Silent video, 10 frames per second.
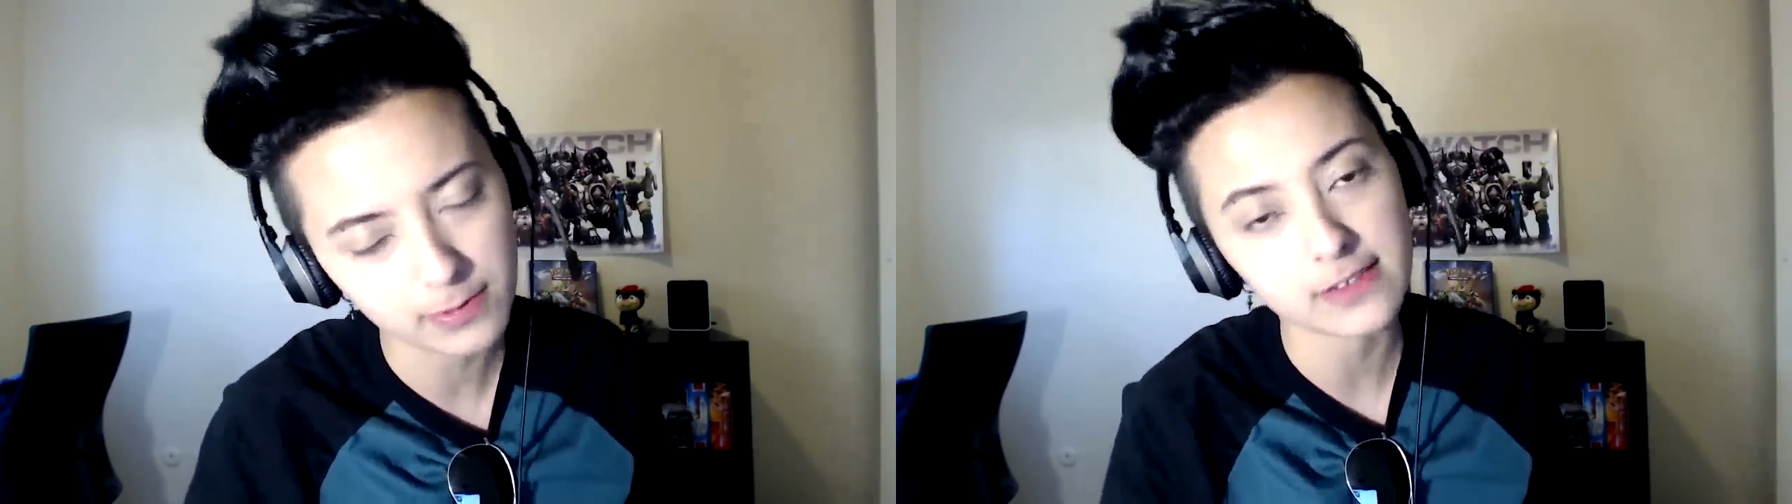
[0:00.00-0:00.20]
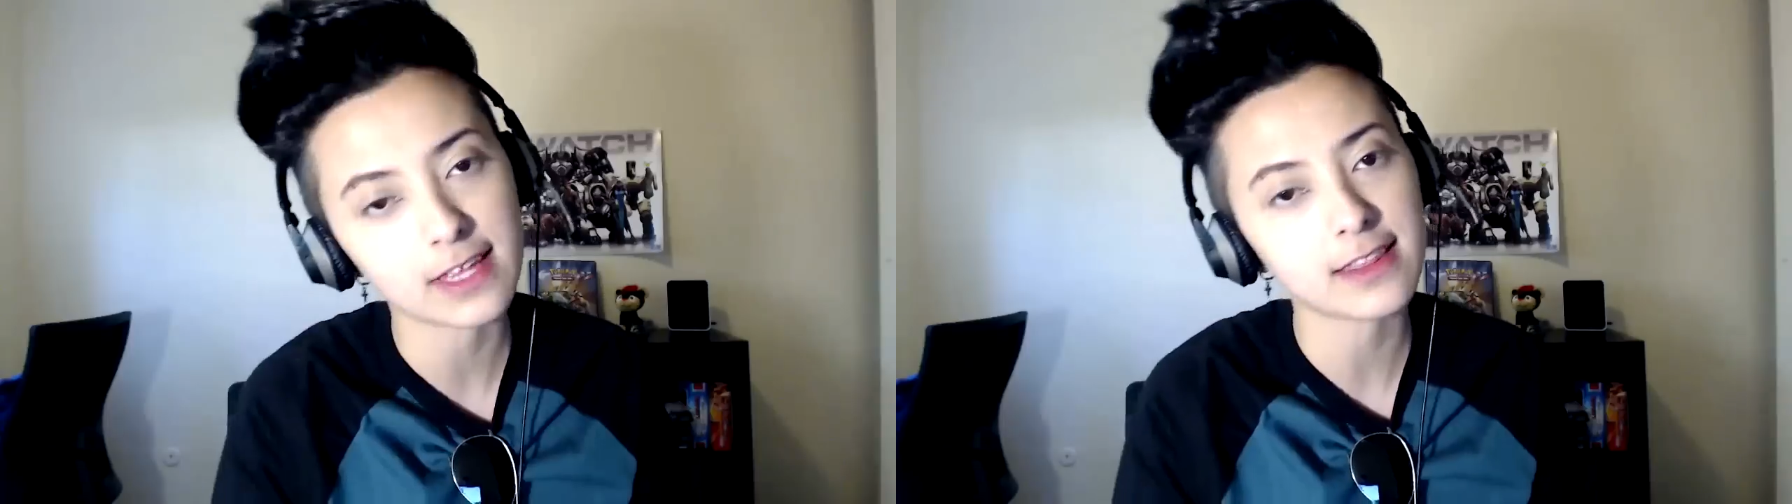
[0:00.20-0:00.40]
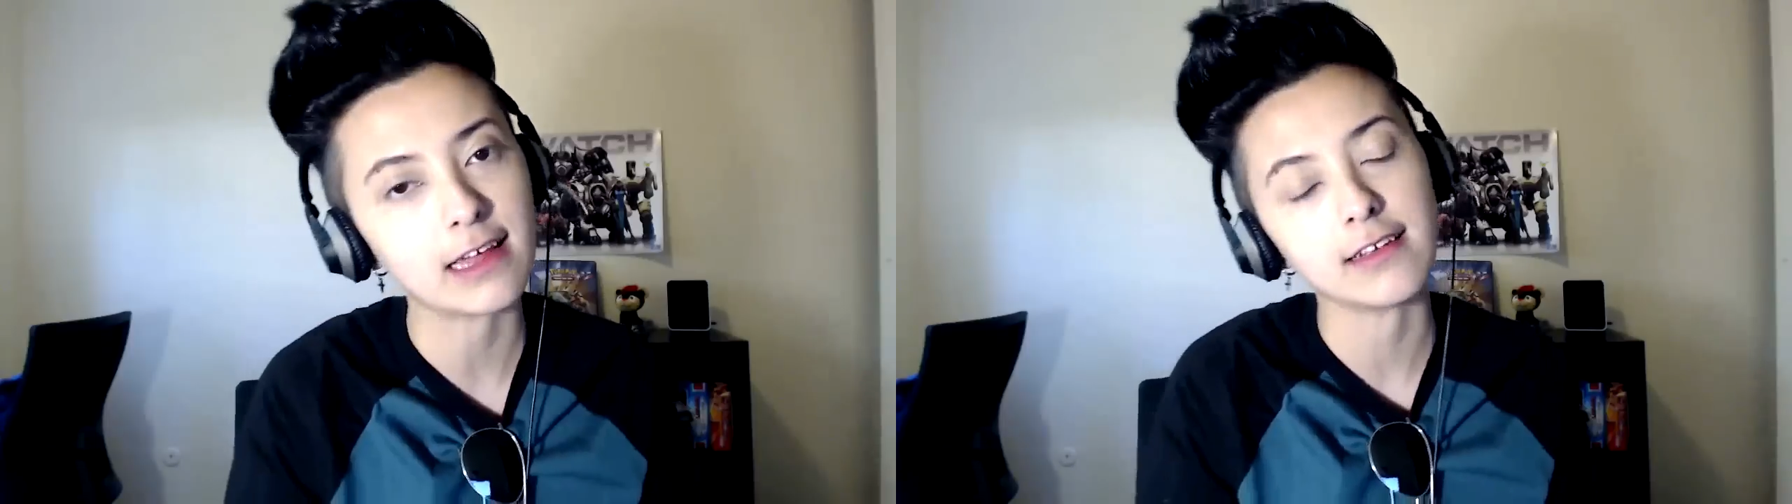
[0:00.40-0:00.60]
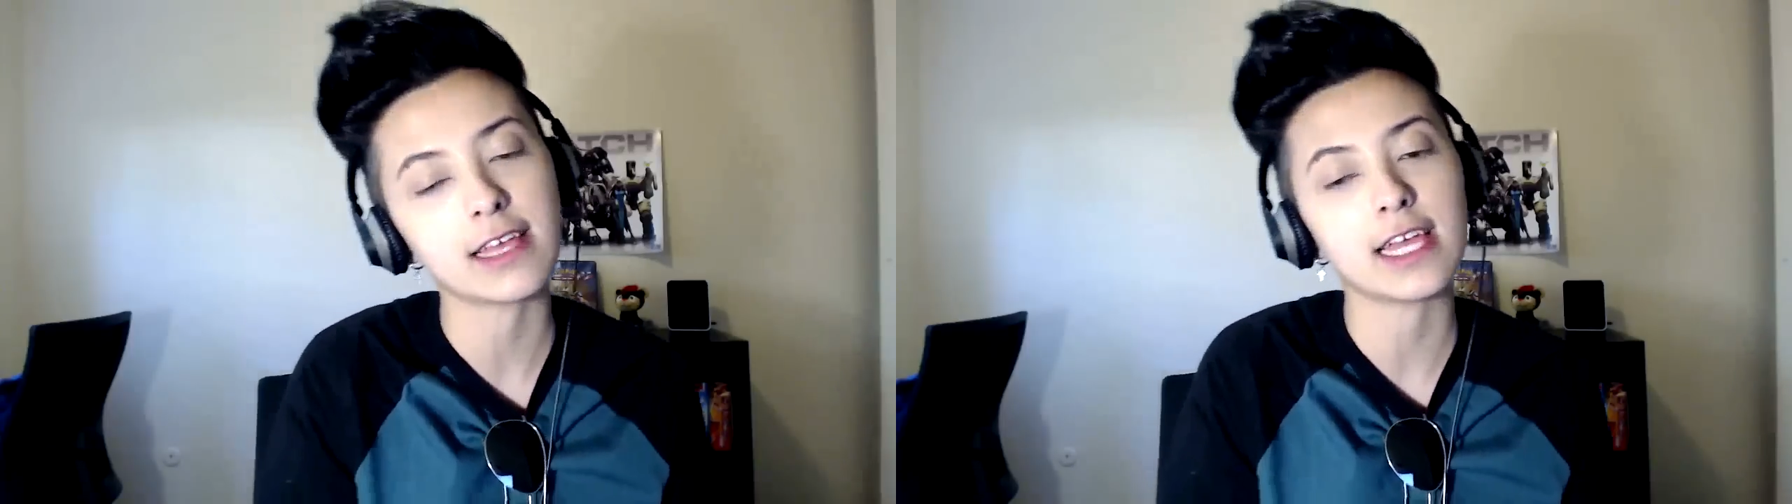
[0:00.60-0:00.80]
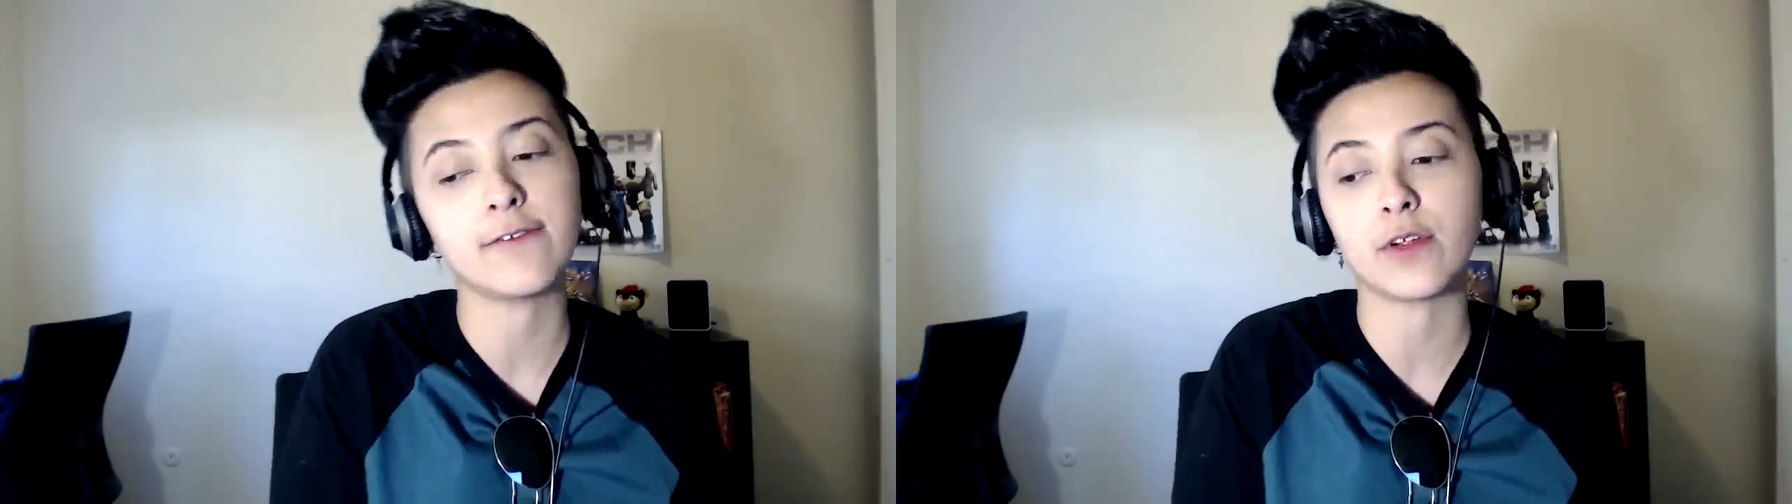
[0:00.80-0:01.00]
because that thing is
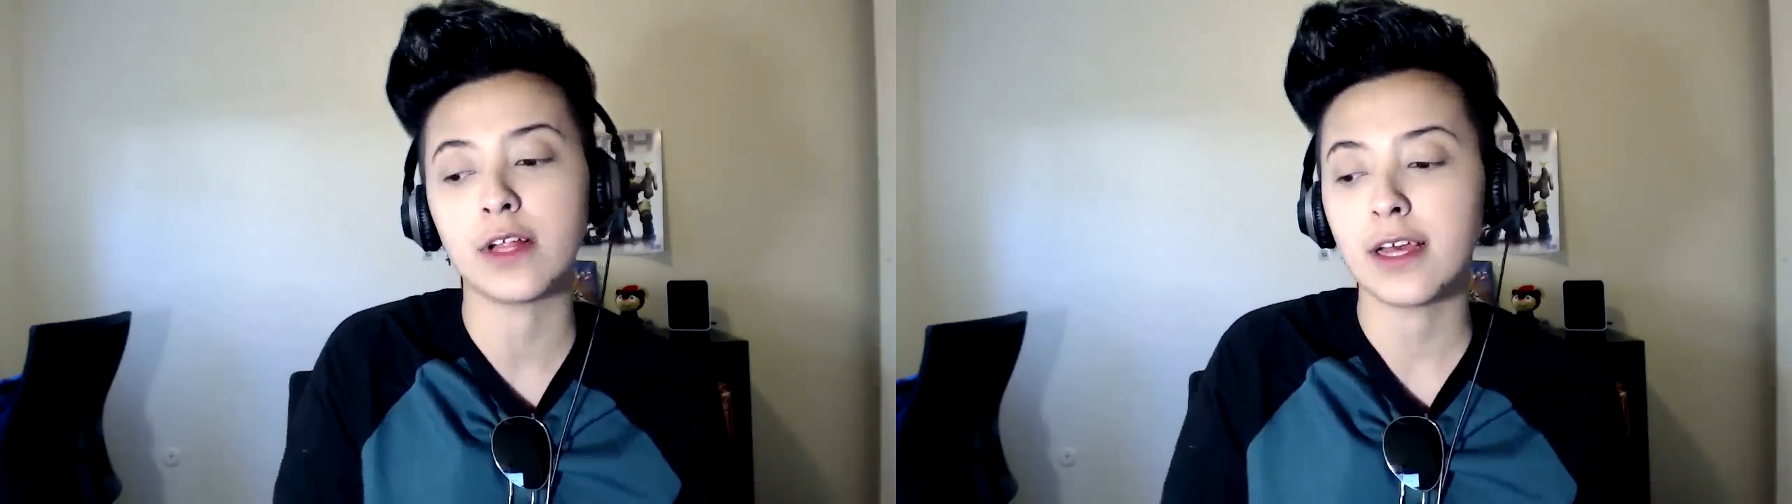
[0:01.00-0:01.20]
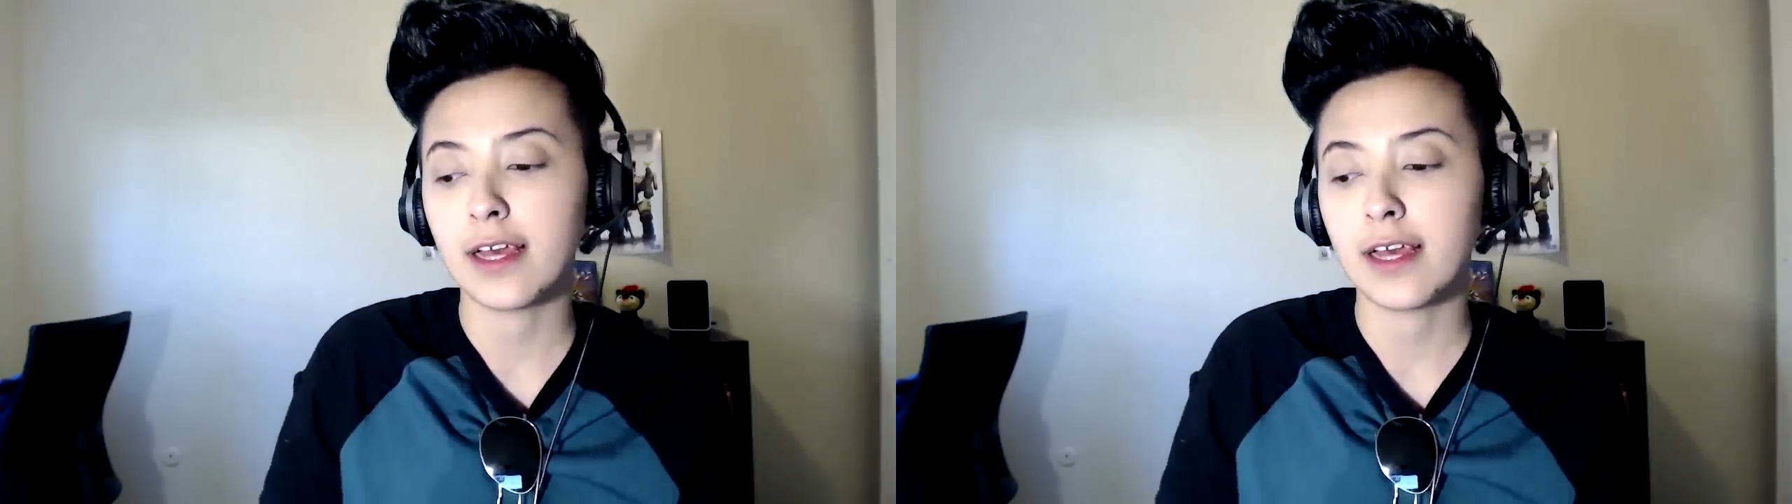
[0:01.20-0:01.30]
evil.